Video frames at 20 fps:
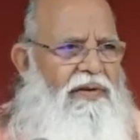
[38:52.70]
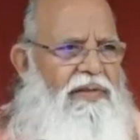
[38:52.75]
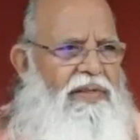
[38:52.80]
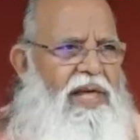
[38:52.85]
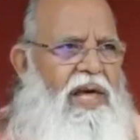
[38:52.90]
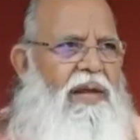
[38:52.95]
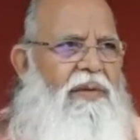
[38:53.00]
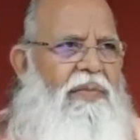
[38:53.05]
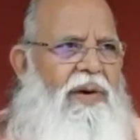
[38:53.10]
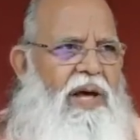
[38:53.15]

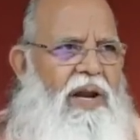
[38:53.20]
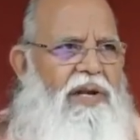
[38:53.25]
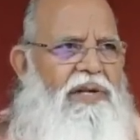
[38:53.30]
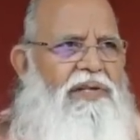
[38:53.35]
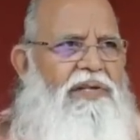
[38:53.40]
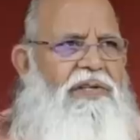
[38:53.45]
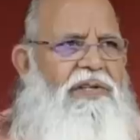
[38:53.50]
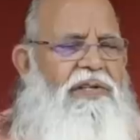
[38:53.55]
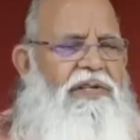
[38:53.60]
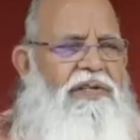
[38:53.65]
They are
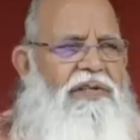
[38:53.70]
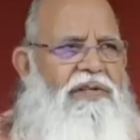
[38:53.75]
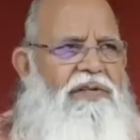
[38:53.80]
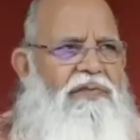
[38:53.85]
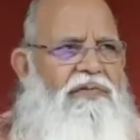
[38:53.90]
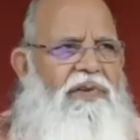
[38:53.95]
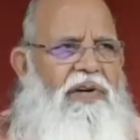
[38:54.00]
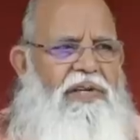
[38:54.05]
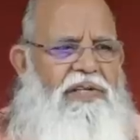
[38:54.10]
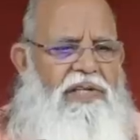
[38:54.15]
Maharashtrians.
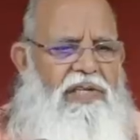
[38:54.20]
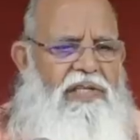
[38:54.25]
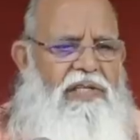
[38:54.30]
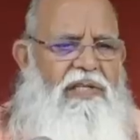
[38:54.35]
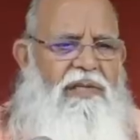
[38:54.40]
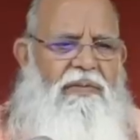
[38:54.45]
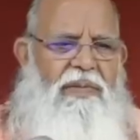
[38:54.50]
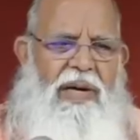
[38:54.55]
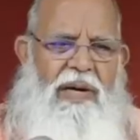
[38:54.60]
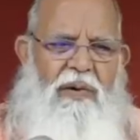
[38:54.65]
Function,
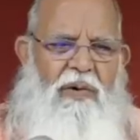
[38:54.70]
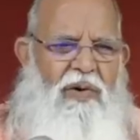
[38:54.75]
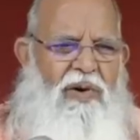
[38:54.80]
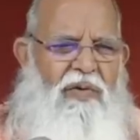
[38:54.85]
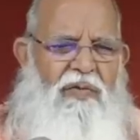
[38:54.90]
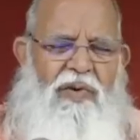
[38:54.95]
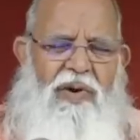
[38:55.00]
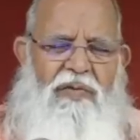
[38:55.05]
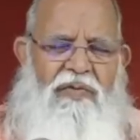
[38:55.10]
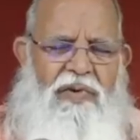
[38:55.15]
some, I don't
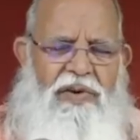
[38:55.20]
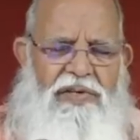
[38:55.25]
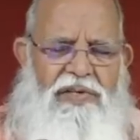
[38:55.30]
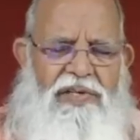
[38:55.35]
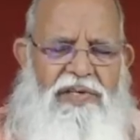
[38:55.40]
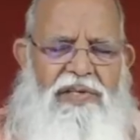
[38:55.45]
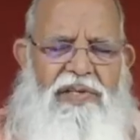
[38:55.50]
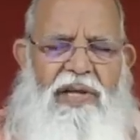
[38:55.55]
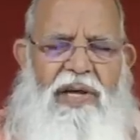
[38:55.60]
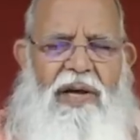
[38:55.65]
know what
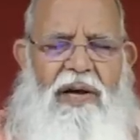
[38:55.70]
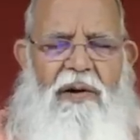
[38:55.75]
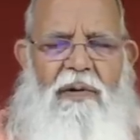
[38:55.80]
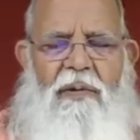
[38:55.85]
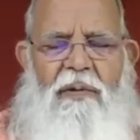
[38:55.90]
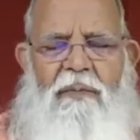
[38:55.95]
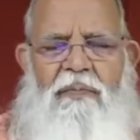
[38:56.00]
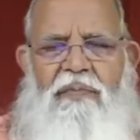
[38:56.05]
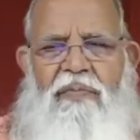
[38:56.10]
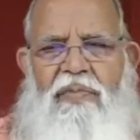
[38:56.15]
function they have.
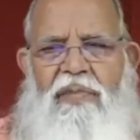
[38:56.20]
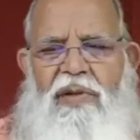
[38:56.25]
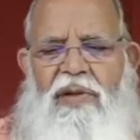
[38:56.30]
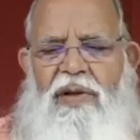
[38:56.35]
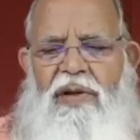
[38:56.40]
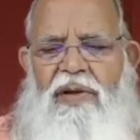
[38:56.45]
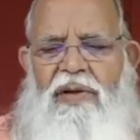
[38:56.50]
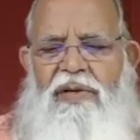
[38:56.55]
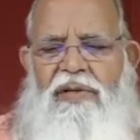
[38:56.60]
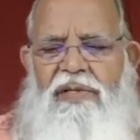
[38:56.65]

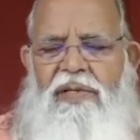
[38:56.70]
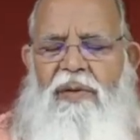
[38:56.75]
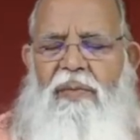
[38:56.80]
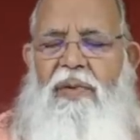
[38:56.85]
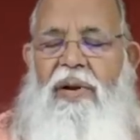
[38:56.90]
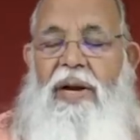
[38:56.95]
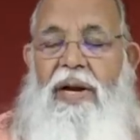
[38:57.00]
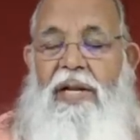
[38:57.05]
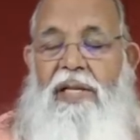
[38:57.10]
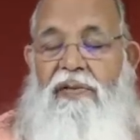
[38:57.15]
Some
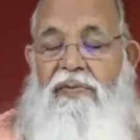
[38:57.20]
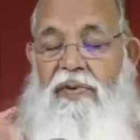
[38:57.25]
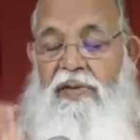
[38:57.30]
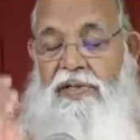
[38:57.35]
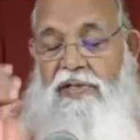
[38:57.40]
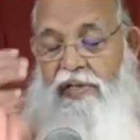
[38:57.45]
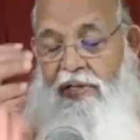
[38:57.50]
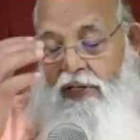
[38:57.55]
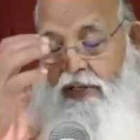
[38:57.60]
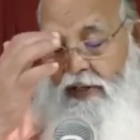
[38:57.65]
ladies'
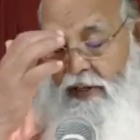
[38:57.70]
function.